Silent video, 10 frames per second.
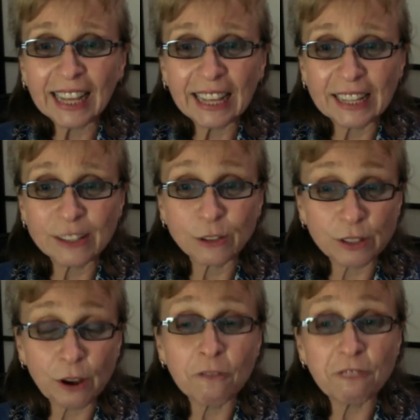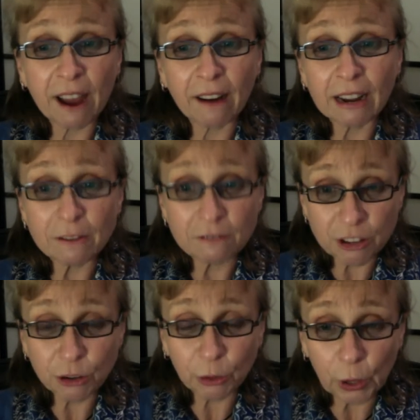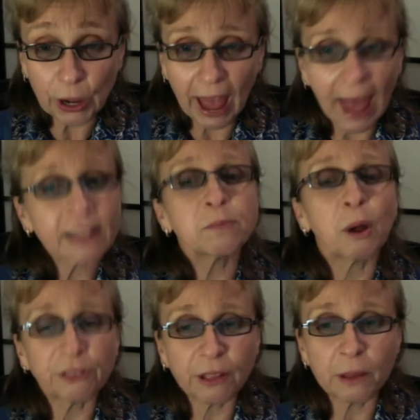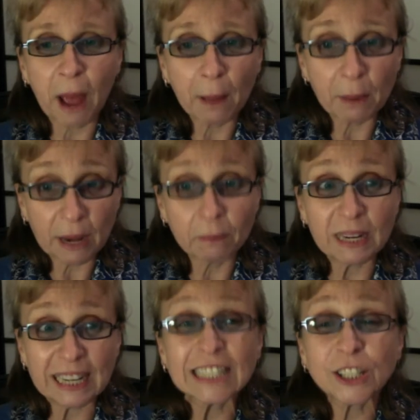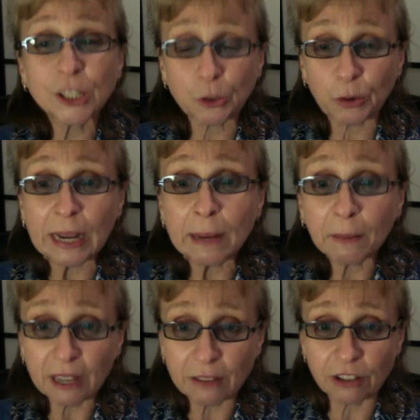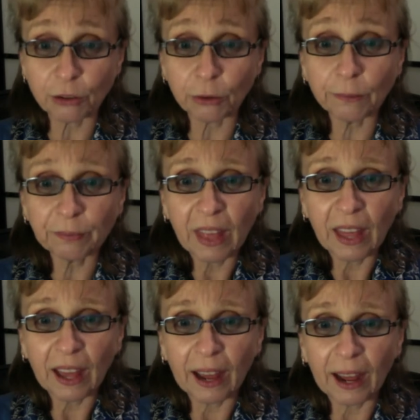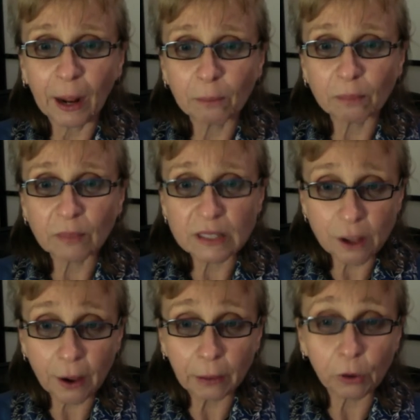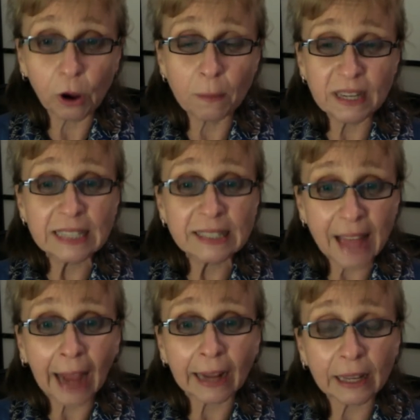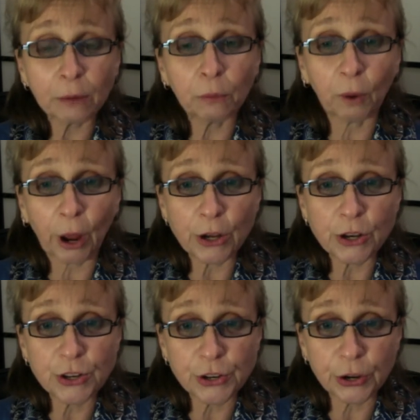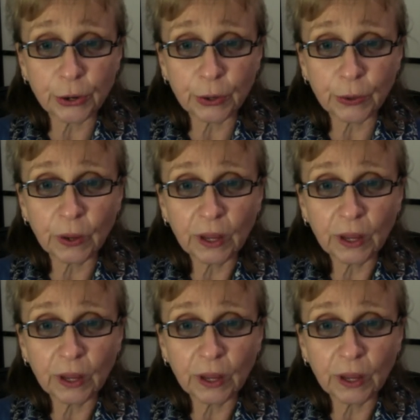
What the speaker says: He's also a very visual learner, as most of them are, but extremely visual. So he will copy exactly what I do,